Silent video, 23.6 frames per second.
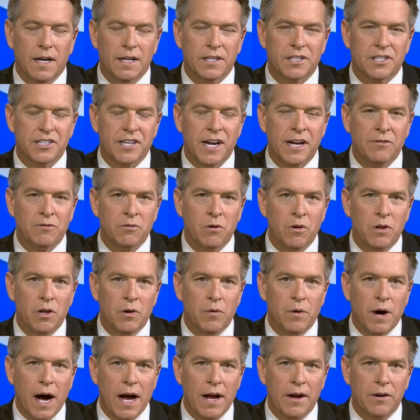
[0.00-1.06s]
A
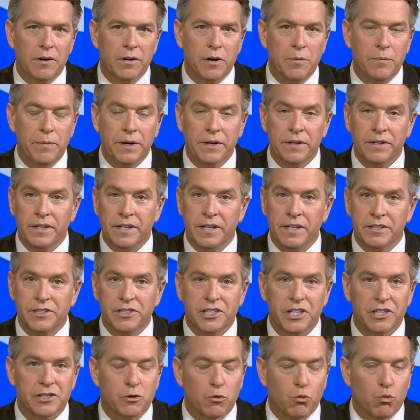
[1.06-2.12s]
central Ohio
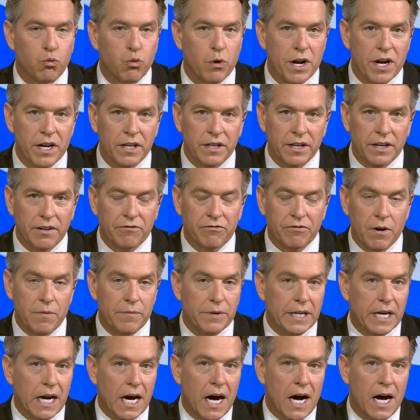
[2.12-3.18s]
community is just reeling
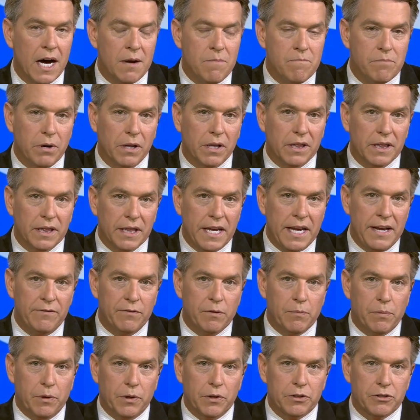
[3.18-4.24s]
from an
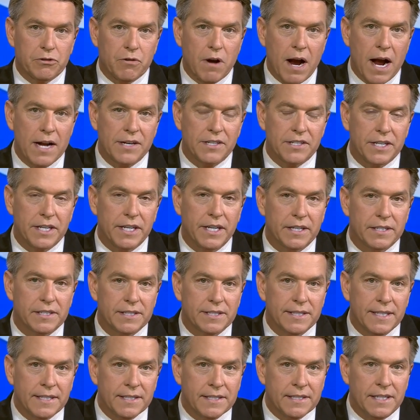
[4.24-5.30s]
unbelievable tragedy.
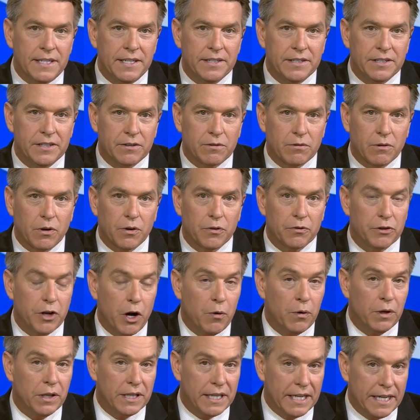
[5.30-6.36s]
A 16 year
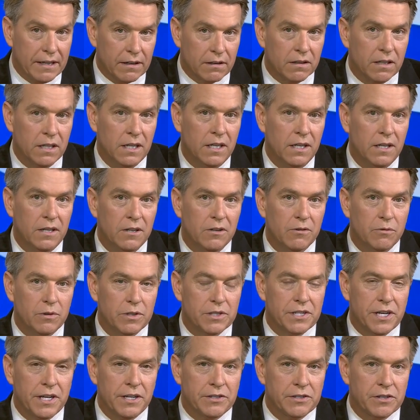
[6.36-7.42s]
old, Noah Lear,
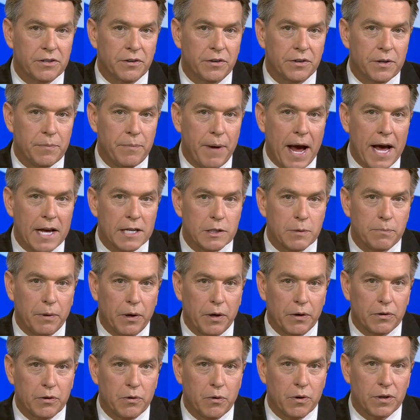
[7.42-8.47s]
was injured on the
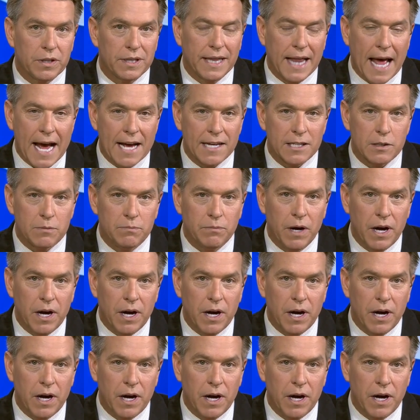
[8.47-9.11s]
basketball court last